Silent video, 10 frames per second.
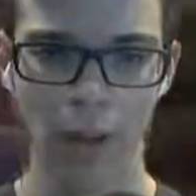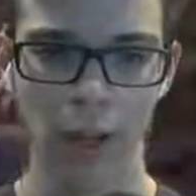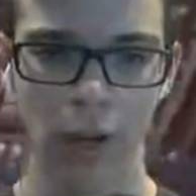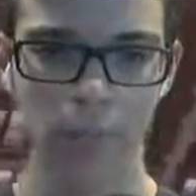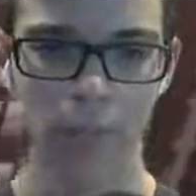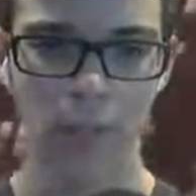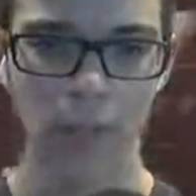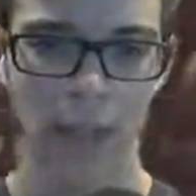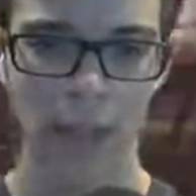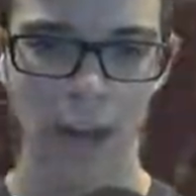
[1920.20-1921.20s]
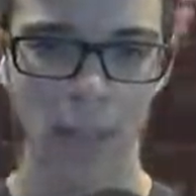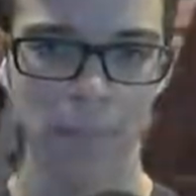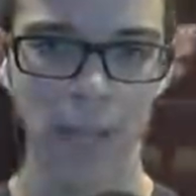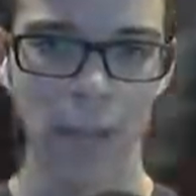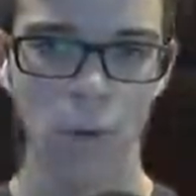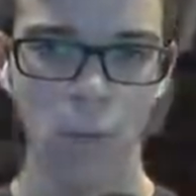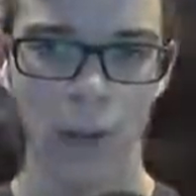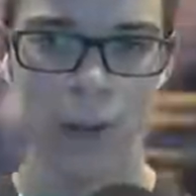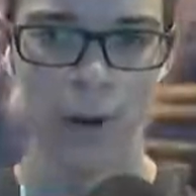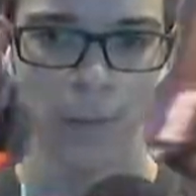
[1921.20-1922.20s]
ago, they had an update
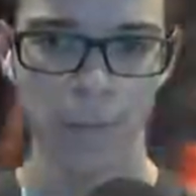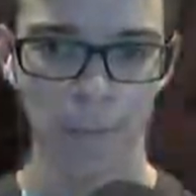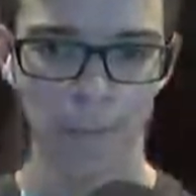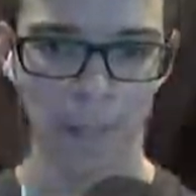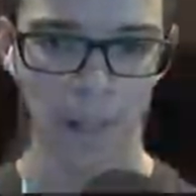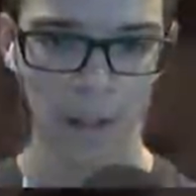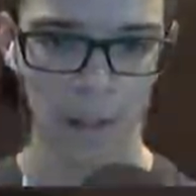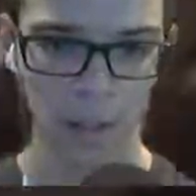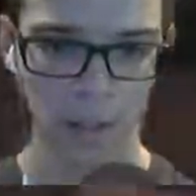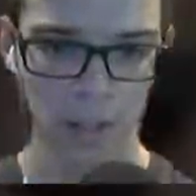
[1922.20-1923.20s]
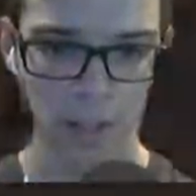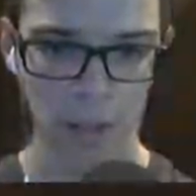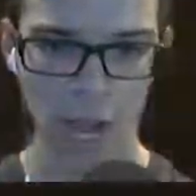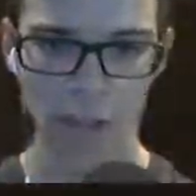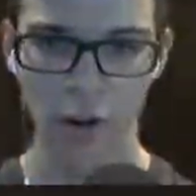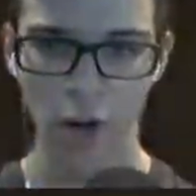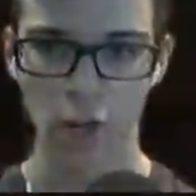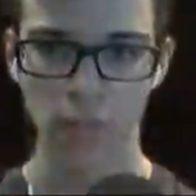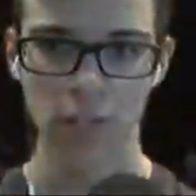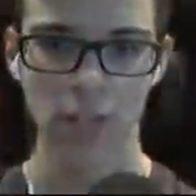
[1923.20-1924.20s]
where the iron
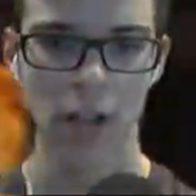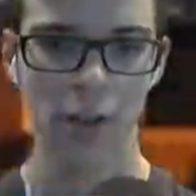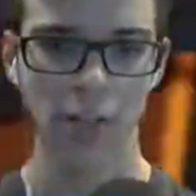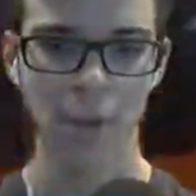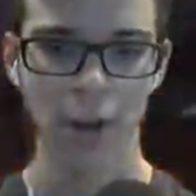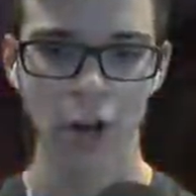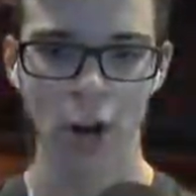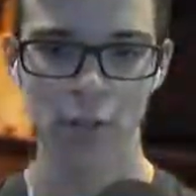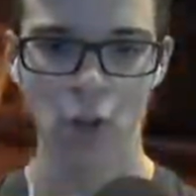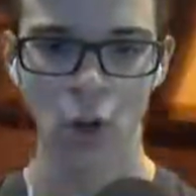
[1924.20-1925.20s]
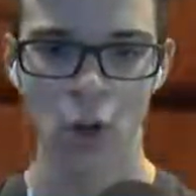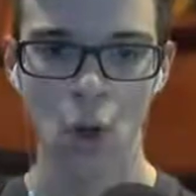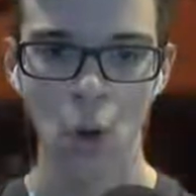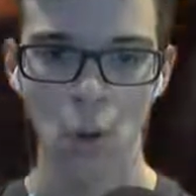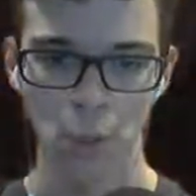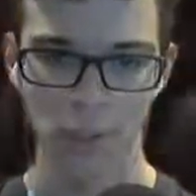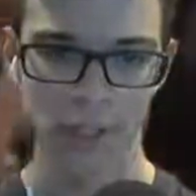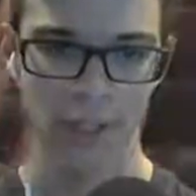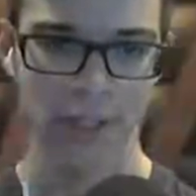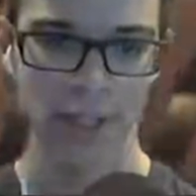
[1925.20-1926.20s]
arms, this Iron Spider arms, are gold
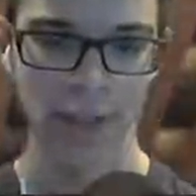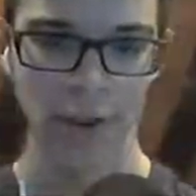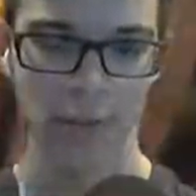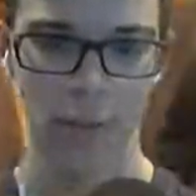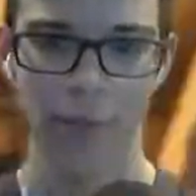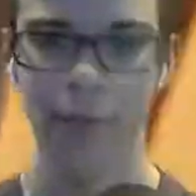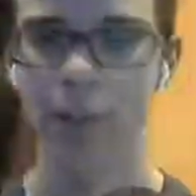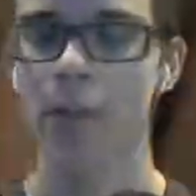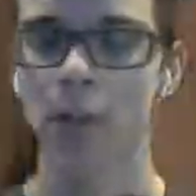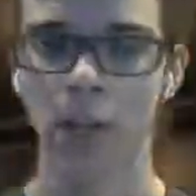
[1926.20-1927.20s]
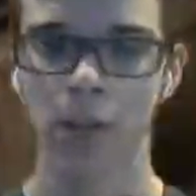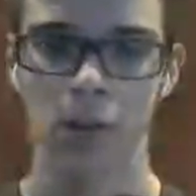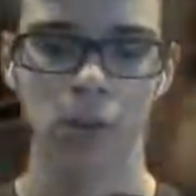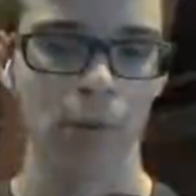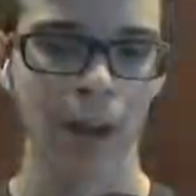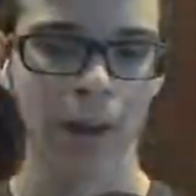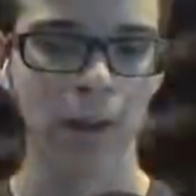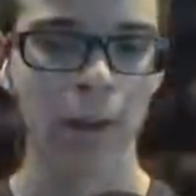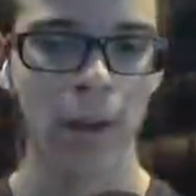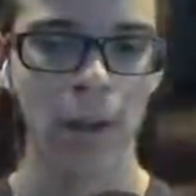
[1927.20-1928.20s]
instead of whatever the other color is,
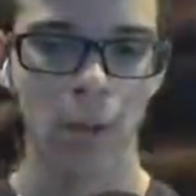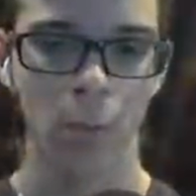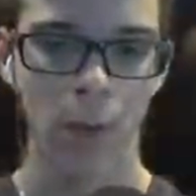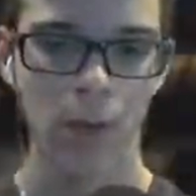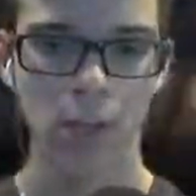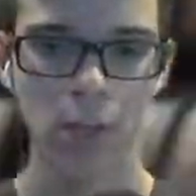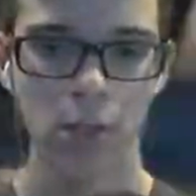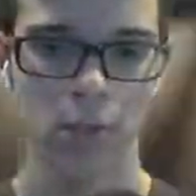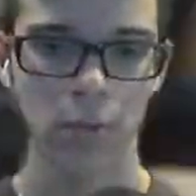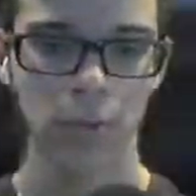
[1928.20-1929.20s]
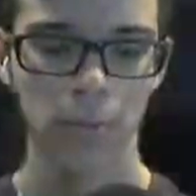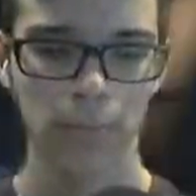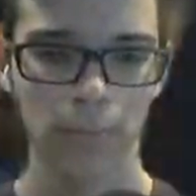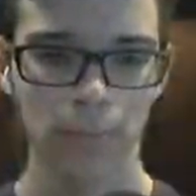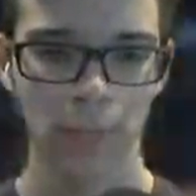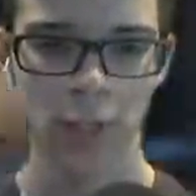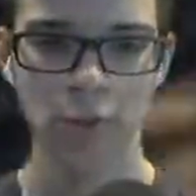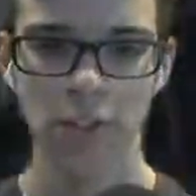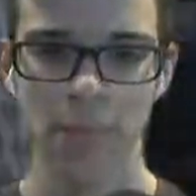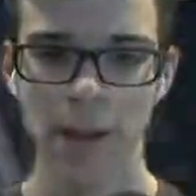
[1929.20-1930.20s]
red, when you
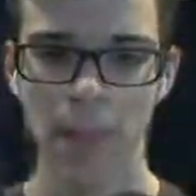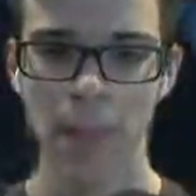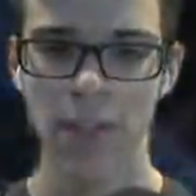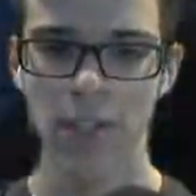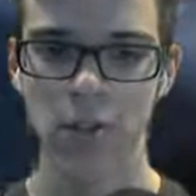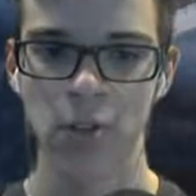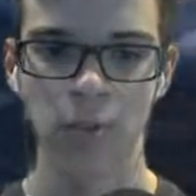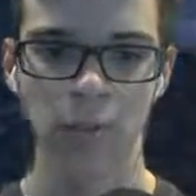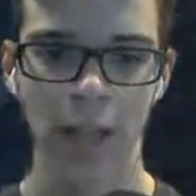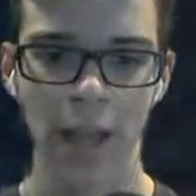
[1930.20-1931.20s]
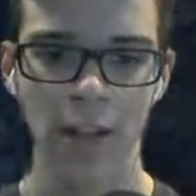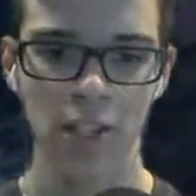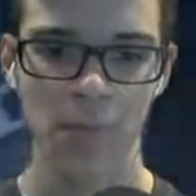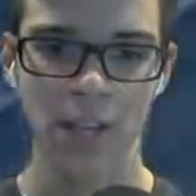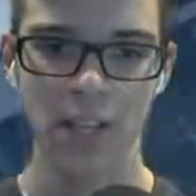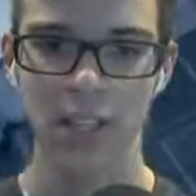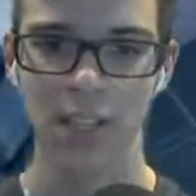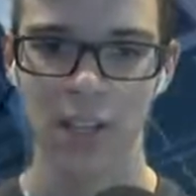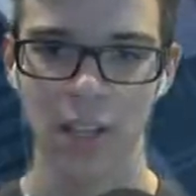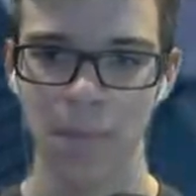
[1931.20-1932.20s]
use them on this suit. Kind of just because
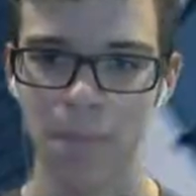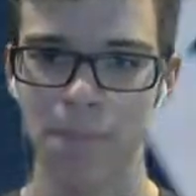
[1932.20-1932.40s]
it's like a,